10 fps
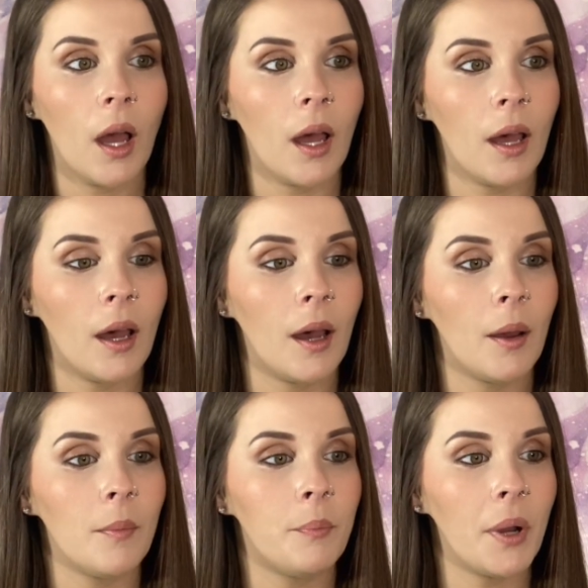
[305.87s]

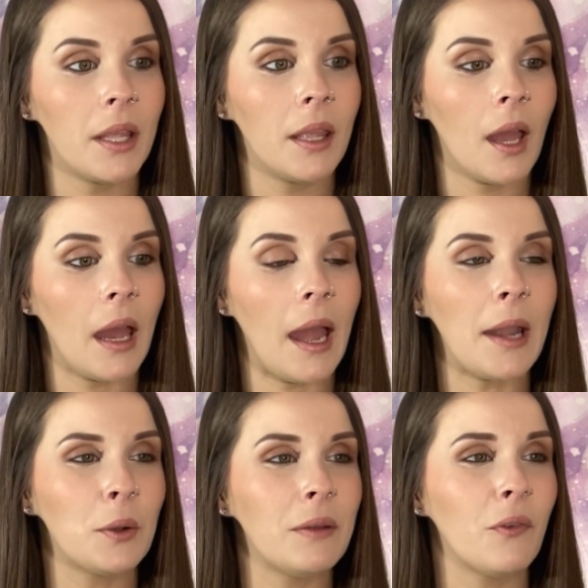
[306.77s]
But yeah,
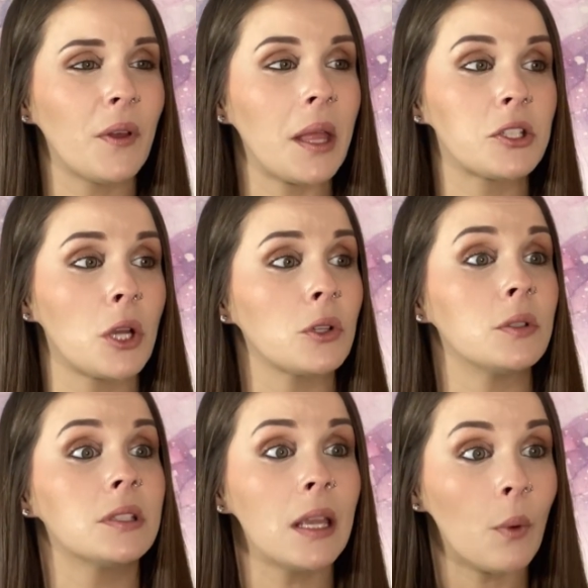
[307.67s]
I don't even feel like
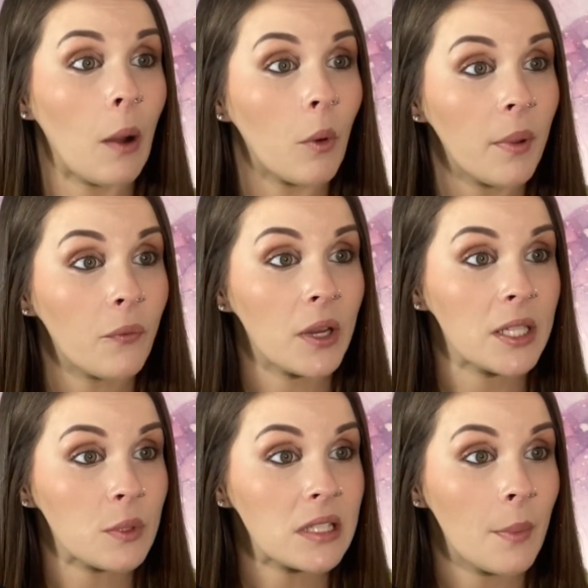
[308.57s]
JoJo Siwa would be
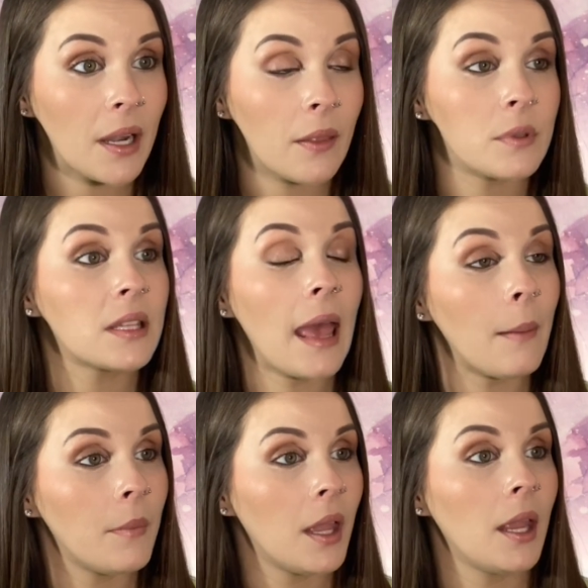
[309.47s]
friends with somebody that was
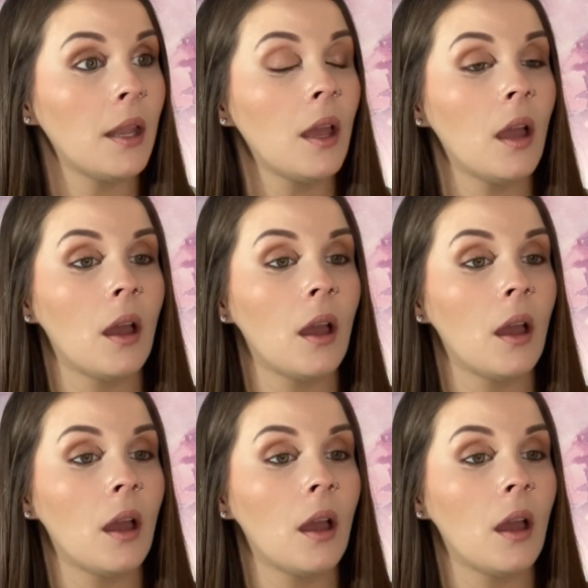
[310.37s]
that mean.